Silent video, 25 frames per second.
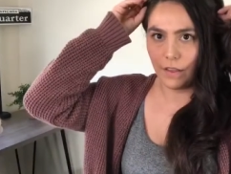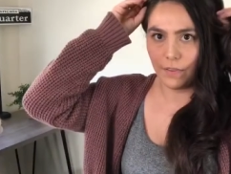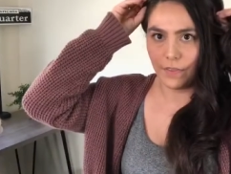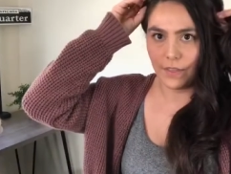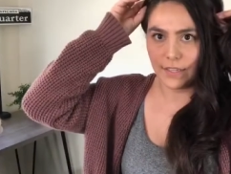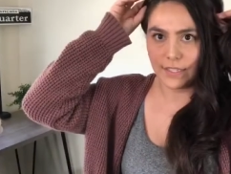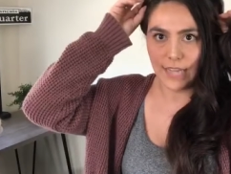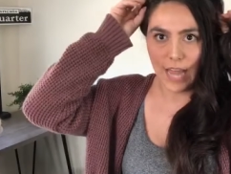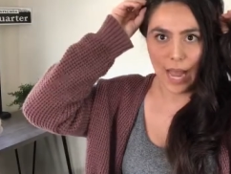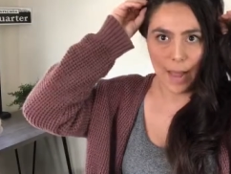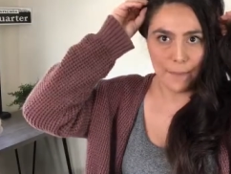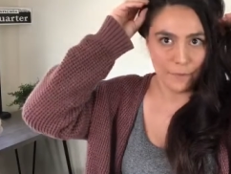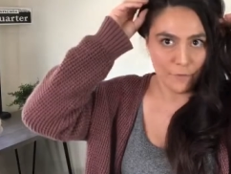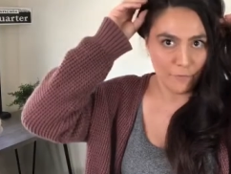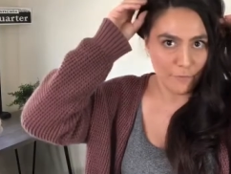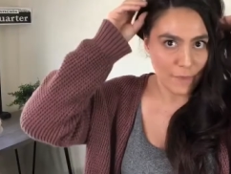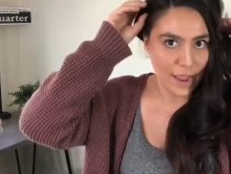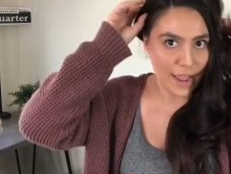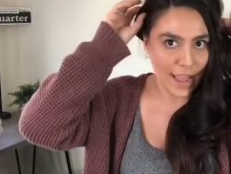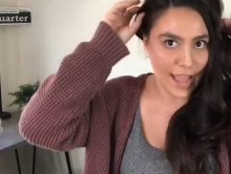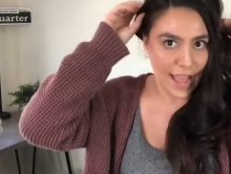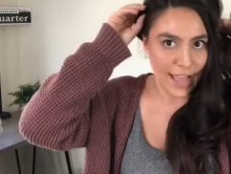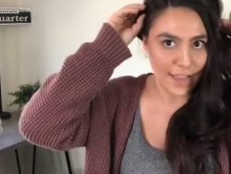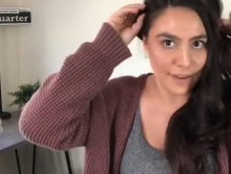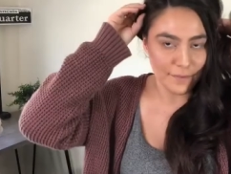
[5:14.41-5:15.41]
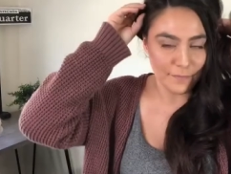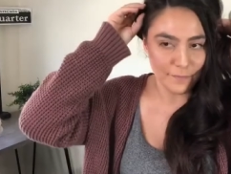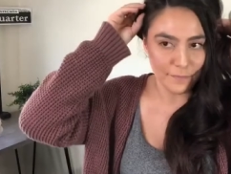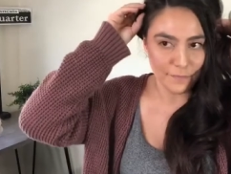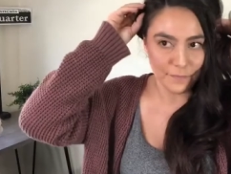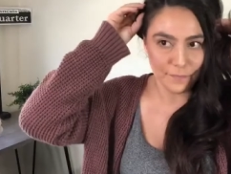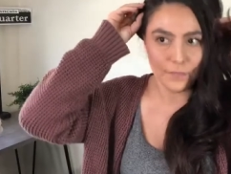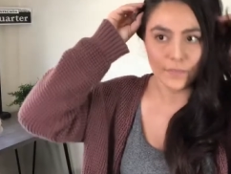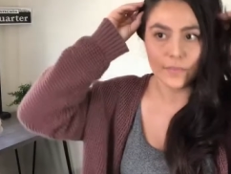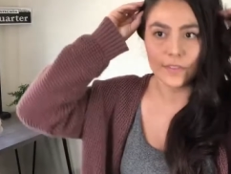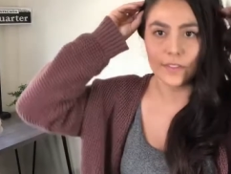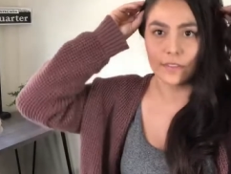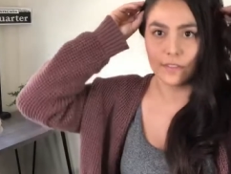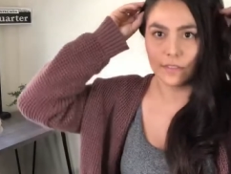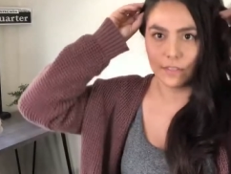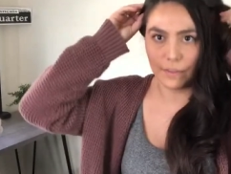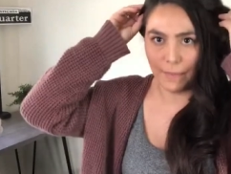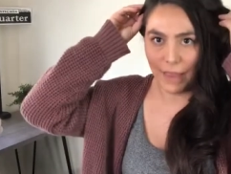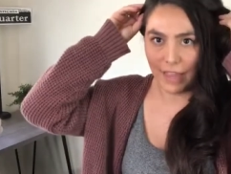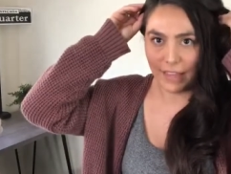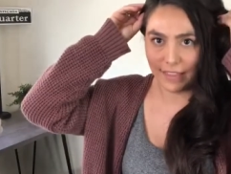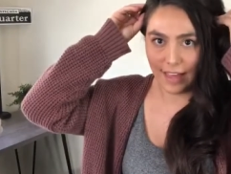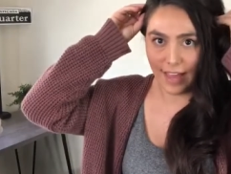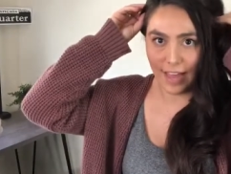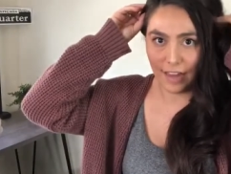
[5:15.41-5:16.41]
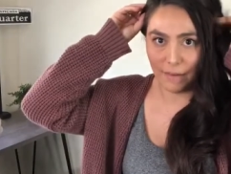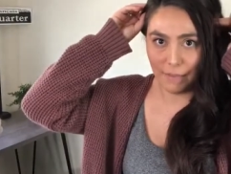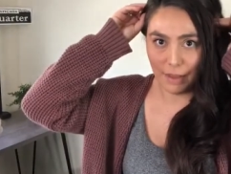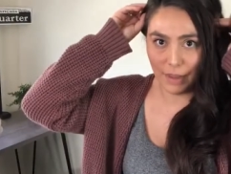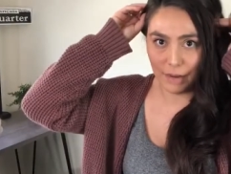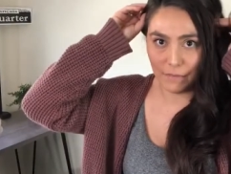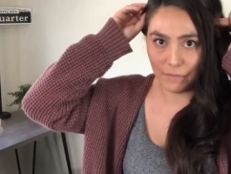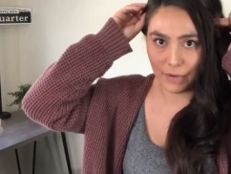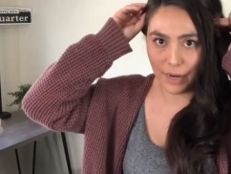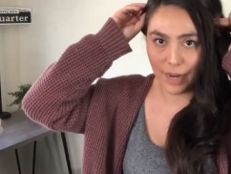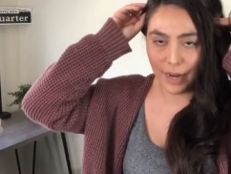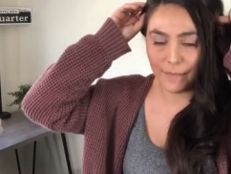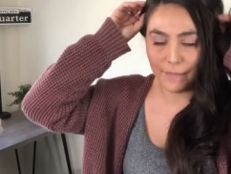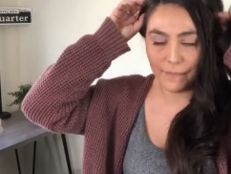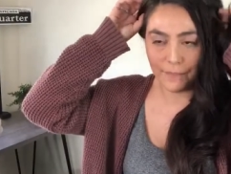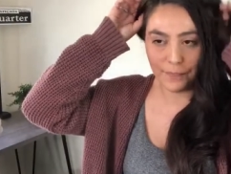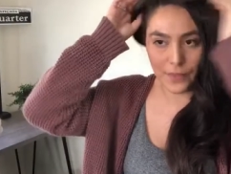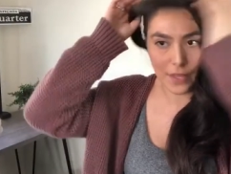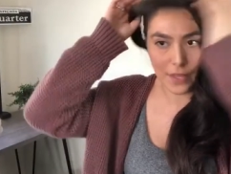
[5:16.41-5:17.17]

the top of my head to make the headband braid.